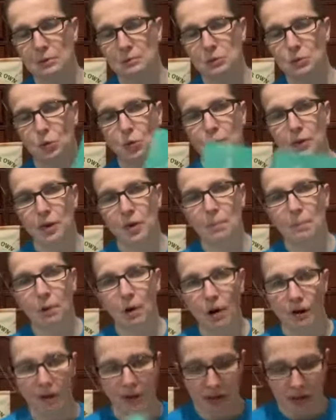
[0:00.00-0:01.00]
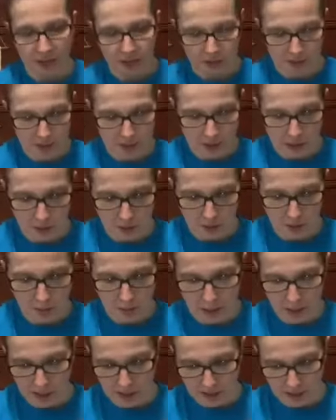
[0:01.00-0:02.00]
keeps going on pause and then coming
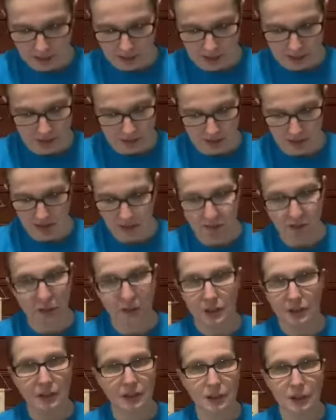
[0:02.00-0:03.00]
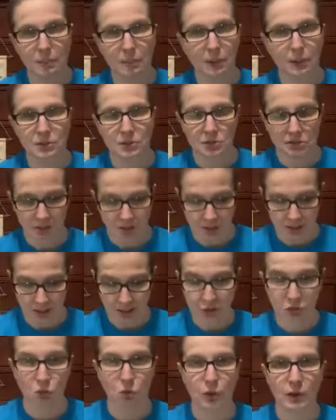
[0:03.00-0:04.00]
back, and I never ended up purchasing.
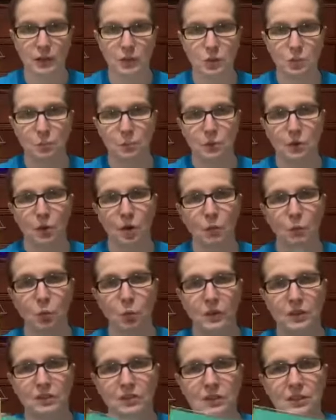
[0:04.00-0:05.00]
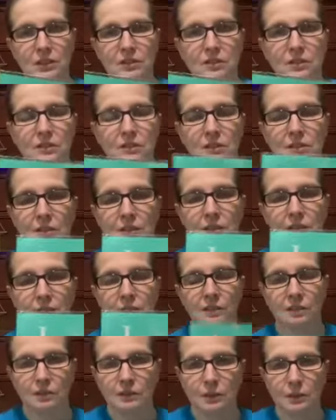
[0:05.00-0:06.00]
It's great to put on onesies,
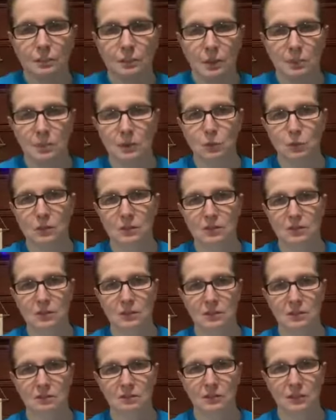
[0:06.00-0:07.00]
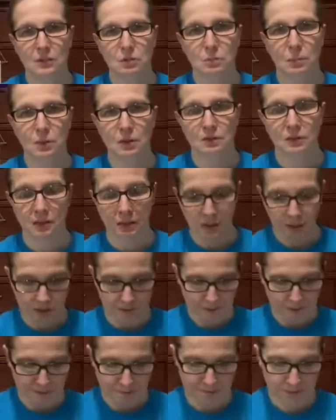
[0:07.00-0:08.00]
little baby onesies. It fits perfectly.
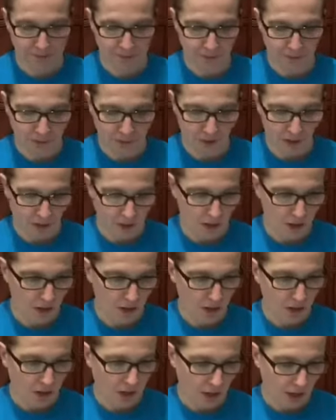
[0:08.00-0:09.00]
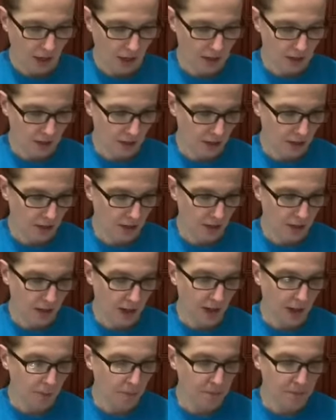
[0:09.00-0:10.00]
And then
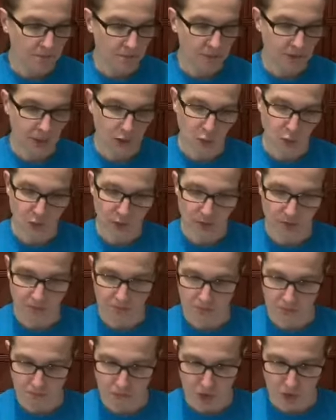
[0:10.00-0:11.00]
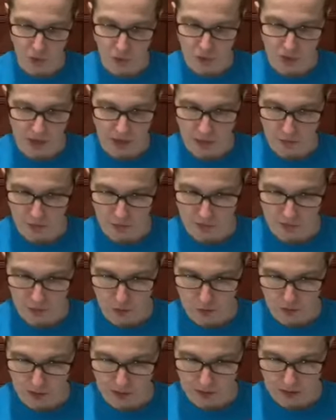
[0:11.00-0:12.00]
this one sold out
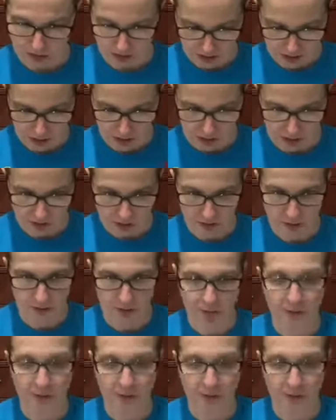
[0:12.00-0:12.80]
before I could get it.